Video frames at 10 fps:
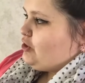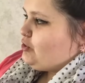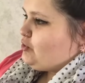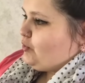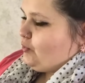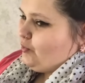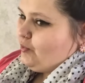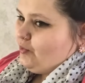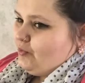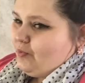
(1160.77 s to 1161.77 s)
So
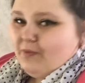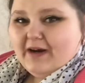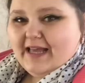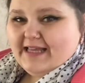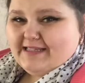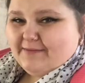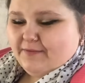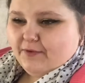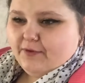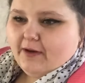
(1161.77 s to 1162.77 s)
we're gonna get some
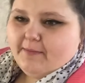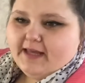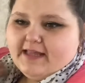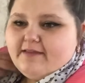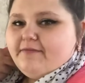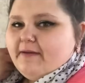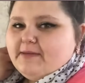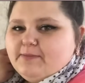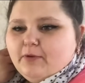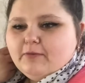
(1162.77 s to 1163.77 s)
food. I'm gonna get the
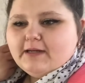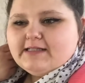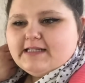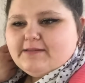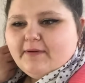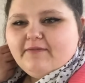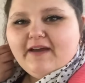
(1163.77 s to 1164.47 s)
famous bowl because it's my